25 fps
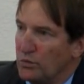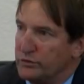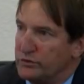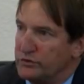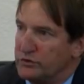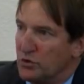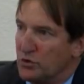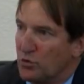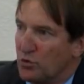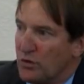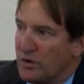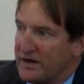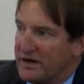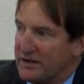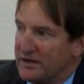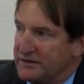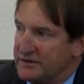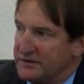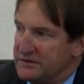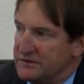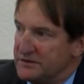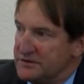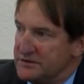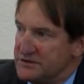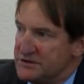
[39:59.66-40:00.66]
GBI? Directly
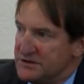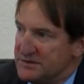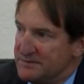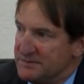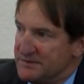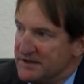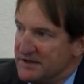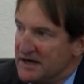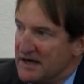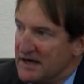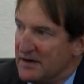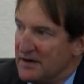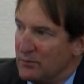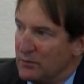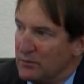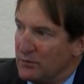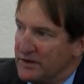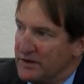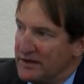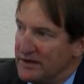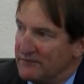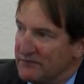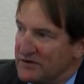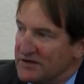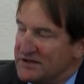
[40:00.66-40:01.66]
to the GBI, we
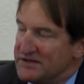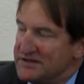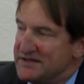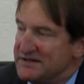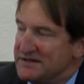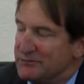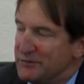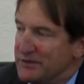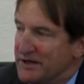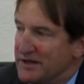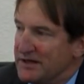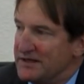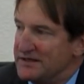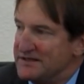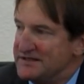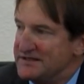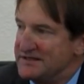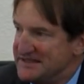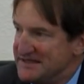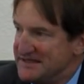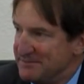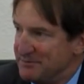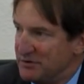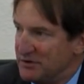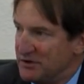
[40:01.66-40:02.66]
have a we had a
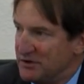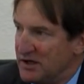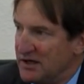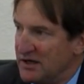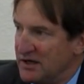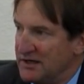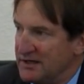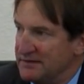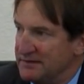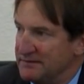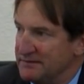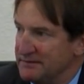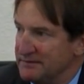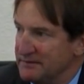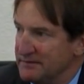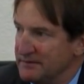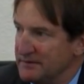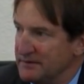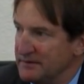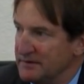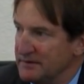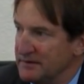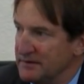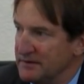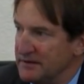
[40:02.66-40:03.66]
tip line
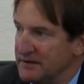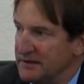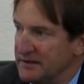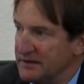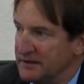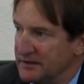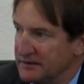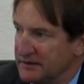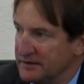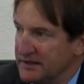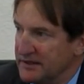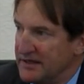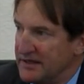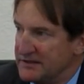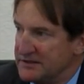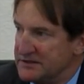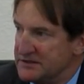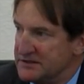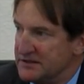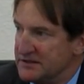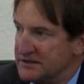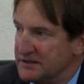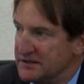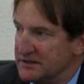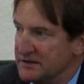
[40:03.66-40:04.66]
in
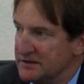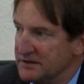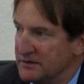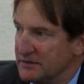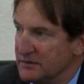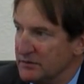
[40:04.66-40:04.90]
Atlanta